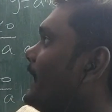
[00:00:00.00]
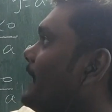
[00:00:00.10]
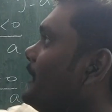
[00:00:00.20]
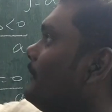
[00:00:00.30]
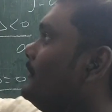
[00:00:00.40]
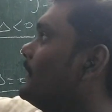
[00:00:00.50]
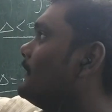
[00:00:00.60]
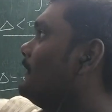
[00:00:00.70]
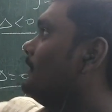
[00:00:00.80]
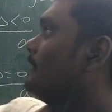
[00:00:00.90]
sign of
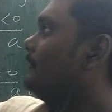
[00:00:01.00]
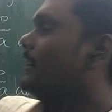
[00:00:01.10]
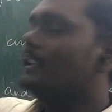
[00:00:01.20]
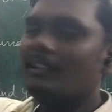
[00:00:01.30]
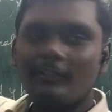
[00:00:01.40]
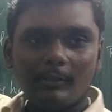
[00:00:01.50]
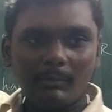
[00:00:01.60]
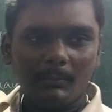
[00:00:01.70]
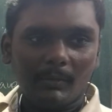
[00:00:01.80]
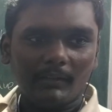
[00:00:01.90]
this, when this will
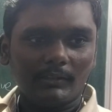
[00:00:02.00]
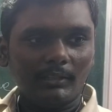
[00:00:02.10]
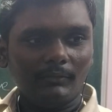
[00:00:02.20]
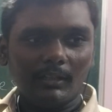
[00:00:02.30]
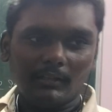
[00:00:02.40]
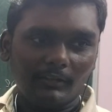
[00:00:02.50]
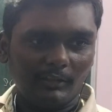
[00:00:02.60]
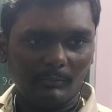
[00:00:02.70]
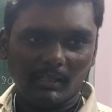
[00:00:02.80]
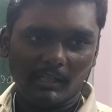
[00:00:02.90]
be positive, when
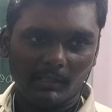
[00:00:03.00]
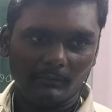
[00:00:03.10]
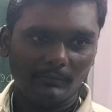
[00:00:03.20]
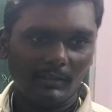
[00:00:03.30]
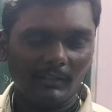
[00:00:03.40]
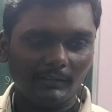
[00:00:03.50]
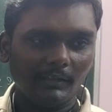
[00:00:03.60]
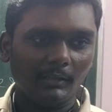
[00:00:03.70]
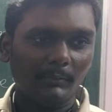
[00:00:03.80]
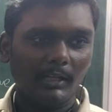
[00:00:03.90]
this will be negative. This is
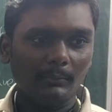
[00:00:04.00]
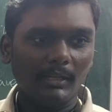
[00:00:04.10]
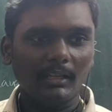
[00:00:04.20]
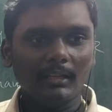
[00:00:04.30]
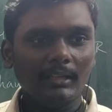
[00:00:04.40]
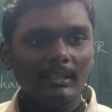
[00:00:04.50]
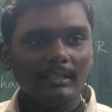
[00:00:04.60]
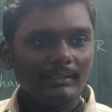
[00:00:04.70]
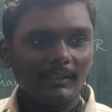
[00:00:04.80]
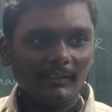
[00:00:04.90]
determined by
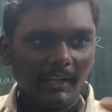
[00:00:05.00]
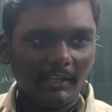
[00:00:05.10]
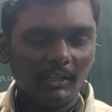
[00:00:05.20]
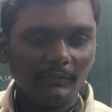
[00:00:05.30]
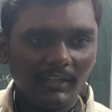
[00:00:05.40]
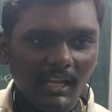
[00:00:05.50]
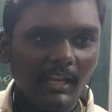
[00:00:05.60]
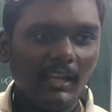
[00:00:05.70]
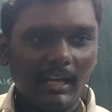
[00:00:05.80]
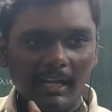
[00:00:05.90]
the sign of
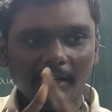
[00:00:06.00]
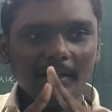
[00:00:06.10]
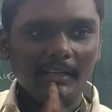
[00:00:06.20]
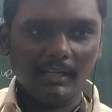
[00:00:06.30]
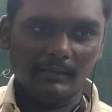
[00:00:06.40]
A and